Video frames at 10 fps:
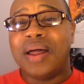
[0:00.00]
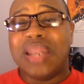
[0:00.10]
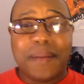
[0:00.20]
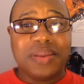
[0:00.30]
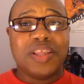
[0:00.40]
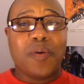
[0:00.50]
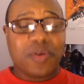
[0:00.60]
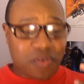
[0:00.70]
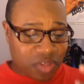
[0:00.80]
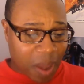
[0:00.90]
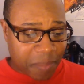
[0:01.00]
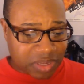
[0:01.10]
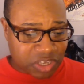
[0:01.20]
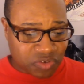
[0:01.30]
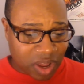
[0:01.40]
Let me know what you thought about
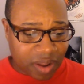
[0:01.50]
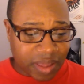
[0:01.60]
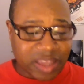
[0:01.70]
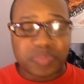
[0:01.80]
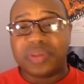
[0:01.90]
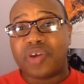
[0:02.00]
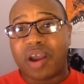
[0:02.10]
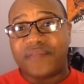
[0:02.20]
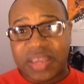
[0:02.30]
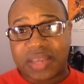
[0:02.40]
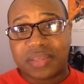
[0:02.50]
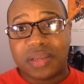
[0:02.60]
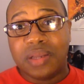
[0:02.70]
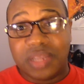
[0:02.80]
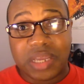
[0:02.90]
this trailer of X-Men Dark Phoenix.
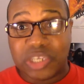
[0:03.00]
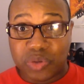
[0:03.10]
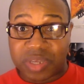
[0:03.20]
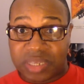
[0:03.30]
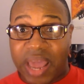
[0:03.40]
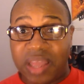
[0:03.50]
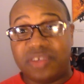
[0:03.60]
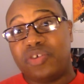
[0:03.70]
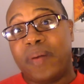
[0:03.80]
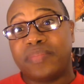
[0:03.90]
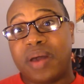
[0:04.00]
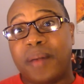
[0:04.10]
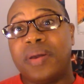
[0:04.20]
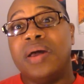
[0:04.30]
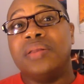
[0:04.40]
Did it get you excited? Get you pumped up?